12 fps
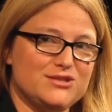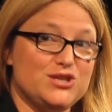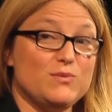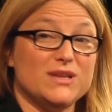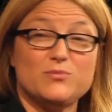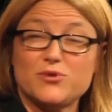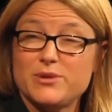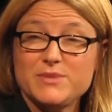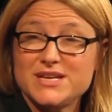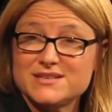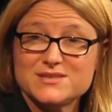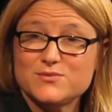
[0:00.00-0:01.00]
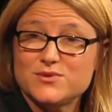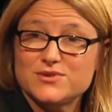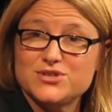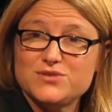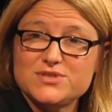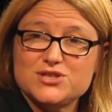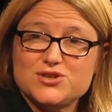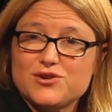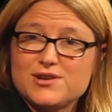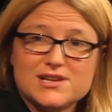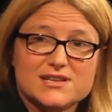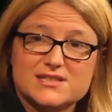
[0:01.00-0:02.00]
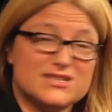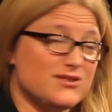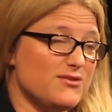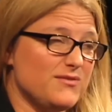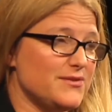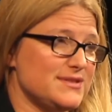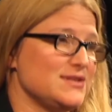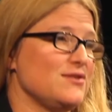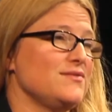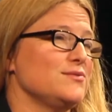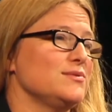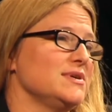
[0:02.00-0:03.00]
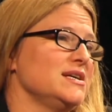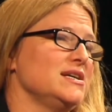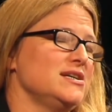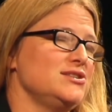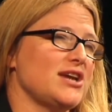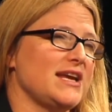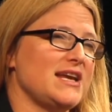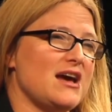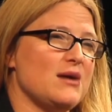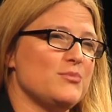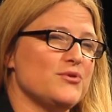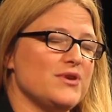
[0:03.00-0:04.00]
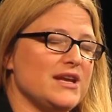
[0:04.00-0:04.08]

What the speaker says: She won the Premier's Award. She was a journalist, and her first novel, Jane Harper, her